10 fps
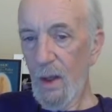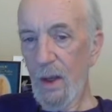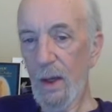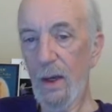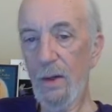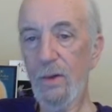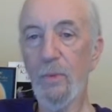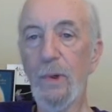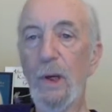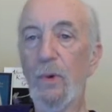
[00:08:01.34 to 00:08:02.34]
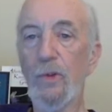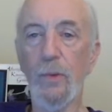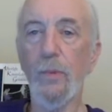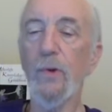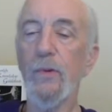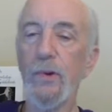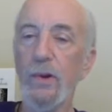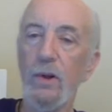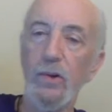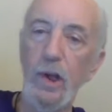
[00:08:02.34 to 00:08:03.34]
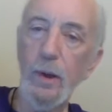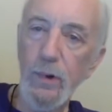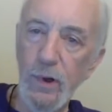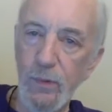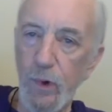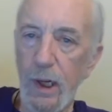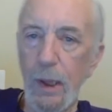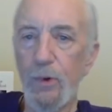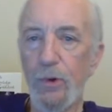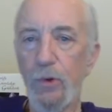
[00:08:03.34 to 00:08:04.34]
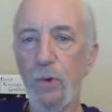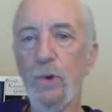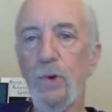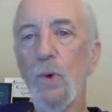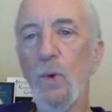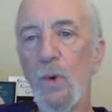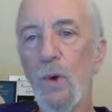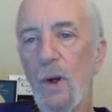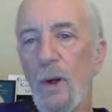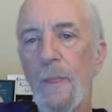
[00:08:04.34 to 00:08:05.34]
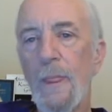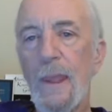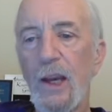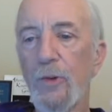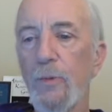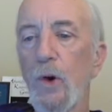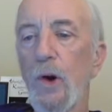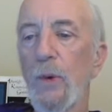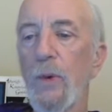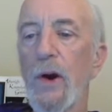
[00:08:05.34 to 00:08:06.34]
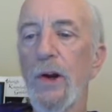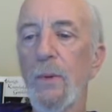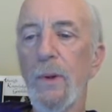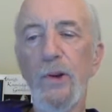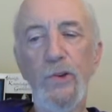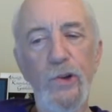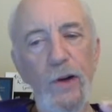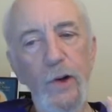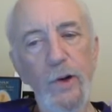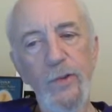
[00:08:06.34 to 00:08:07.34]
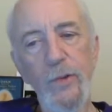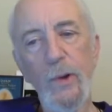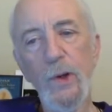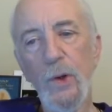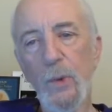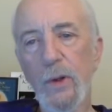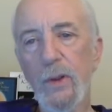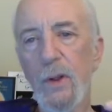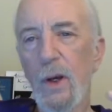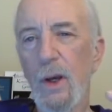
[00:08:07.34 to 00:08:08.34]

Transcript: And to me, it was a perfect example of what happens when you go exploring around in a place you're not very familiar with.